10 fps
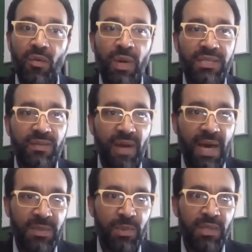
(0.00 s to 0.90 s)
rates of
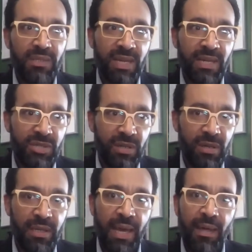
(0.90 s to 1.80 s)

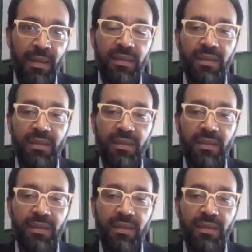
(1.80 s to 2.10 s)
hospitalization, death,